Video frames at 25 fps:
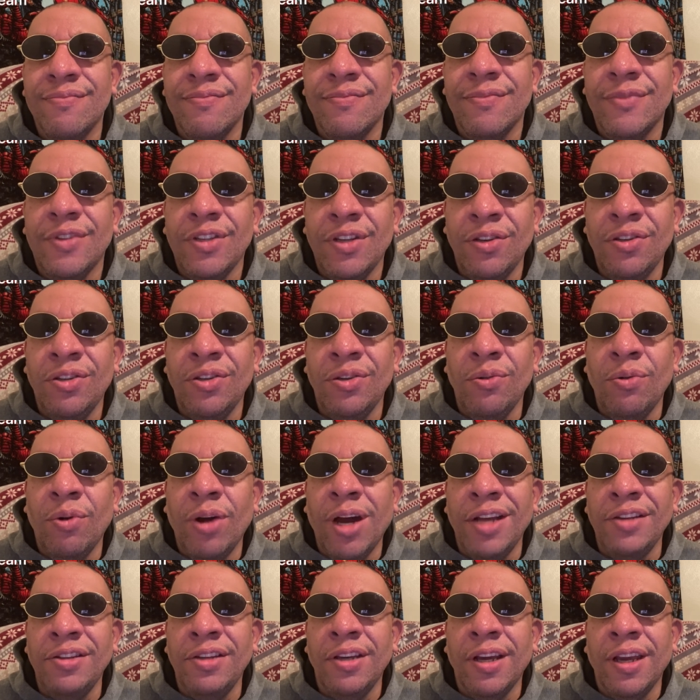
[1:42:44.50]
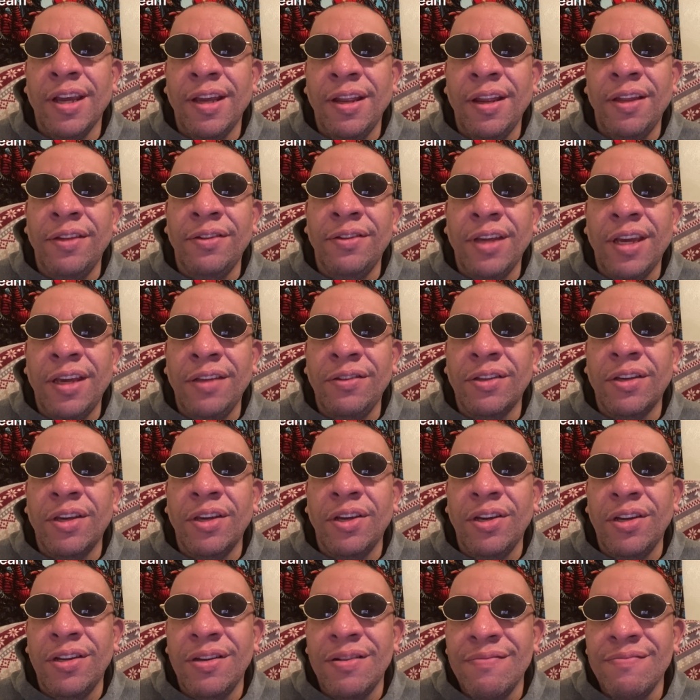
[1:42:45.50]
You should watch it. It's
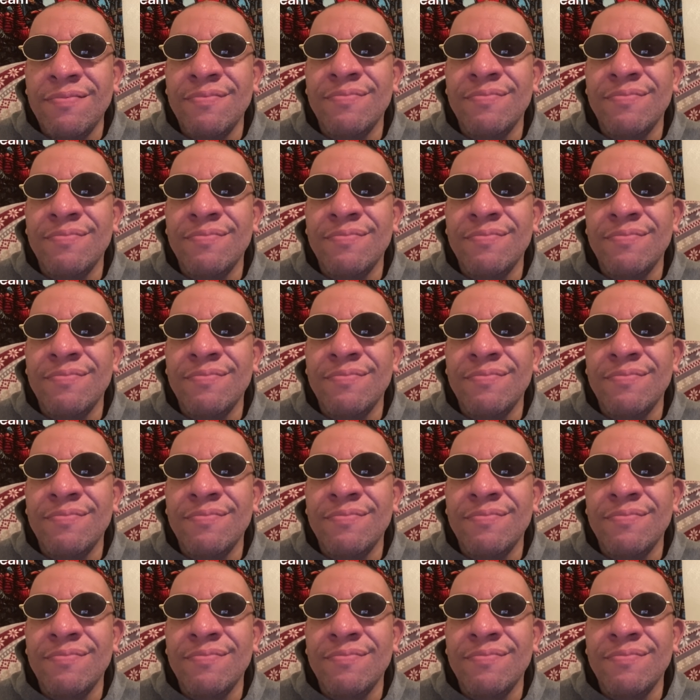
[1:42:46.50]
good.